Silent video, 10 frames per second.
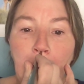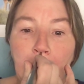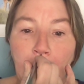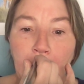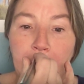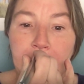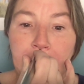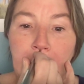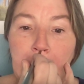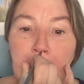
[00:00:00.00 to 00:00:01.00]
So if you're
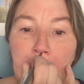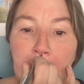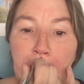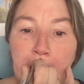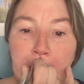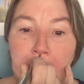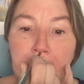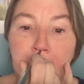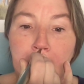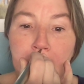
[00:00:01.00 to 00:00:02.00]
pregnant,
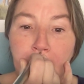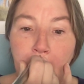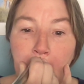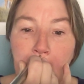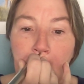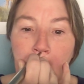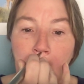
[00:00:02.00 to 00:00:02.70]
skip this point,